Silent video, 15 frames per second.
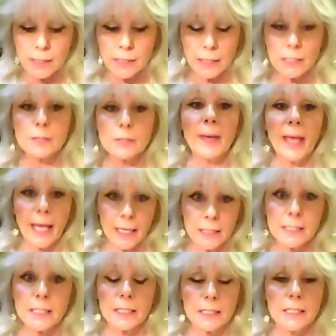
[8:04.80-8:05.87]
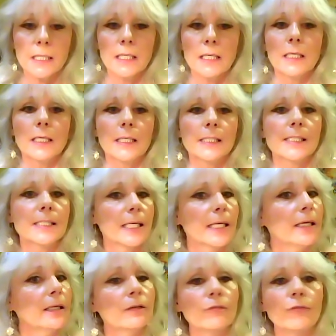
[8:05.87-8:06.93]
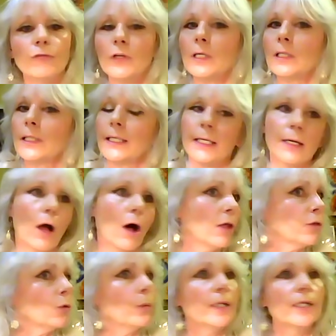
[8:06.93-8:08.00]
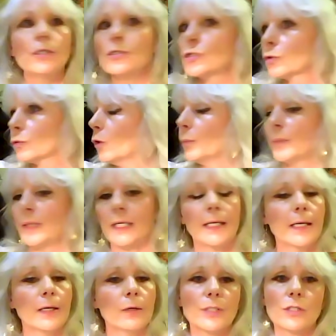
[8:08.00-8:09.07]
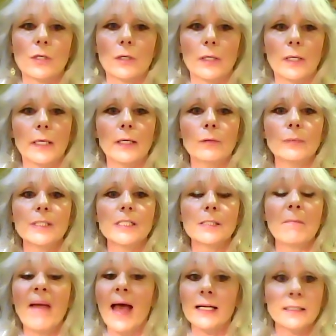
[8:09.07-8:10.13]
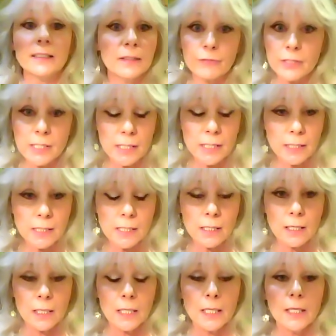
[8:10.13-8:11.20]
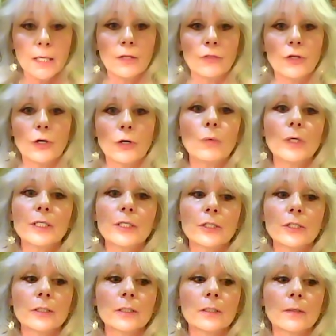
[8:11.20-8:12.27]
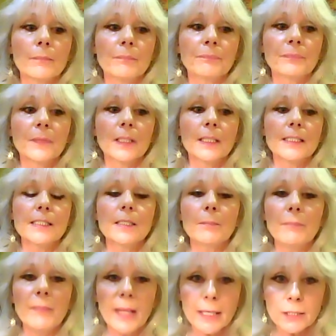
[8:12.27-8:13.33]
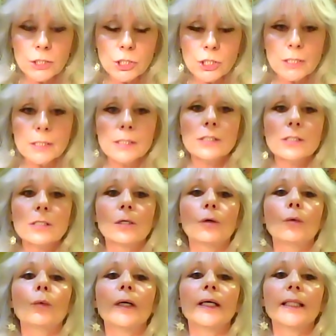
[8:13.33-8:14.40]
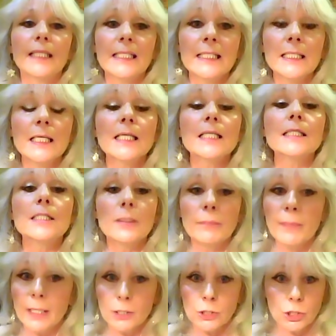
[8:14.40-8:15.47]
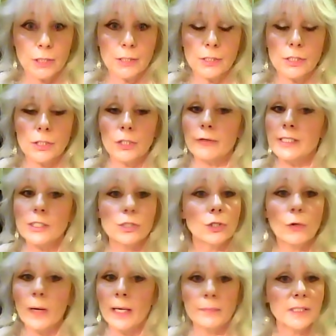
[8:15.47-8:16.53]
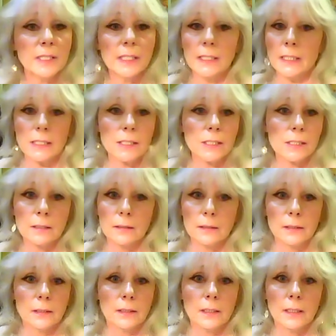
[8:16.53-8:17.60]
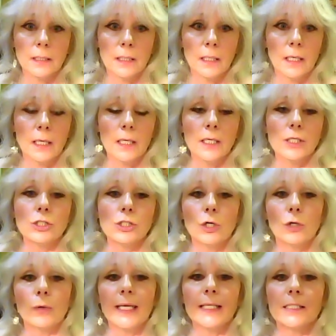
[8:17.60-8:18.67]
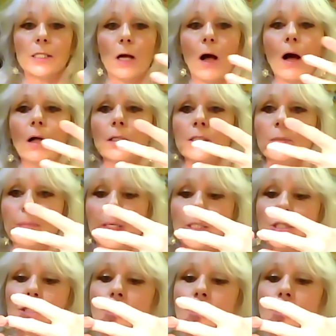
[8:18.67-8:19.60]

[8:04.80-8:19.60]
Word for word: expanded, seeing and feeling, and all the windows are open, and it was magnificent. There were dimensions within dimensions. There is no emptiness. So it's all dimensions